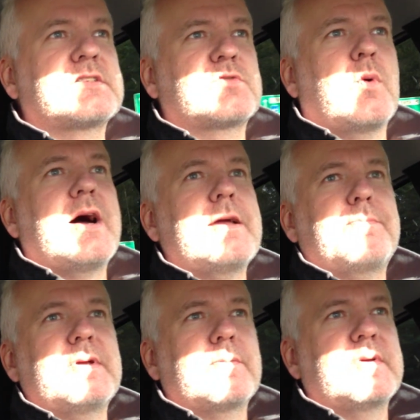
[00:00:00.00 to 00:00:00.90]

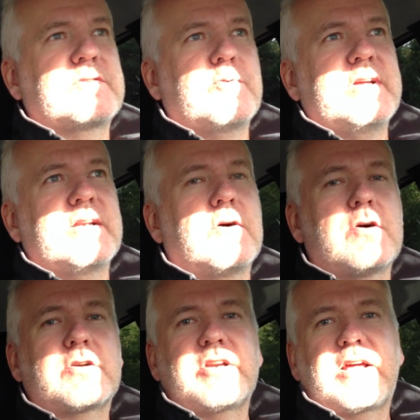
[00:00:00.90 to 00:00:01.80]
swiping between
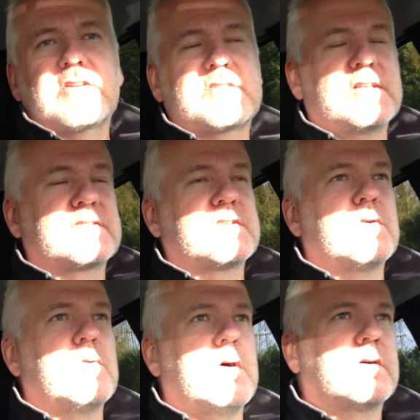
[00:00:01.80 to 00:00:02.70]
articles and
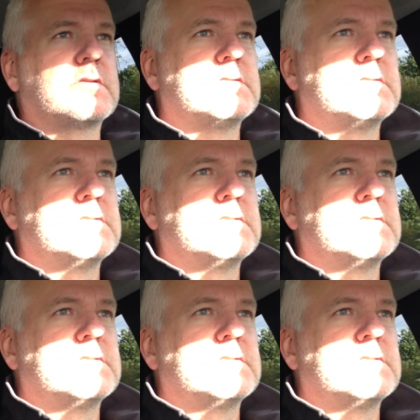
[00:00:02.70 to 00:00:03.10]
so on.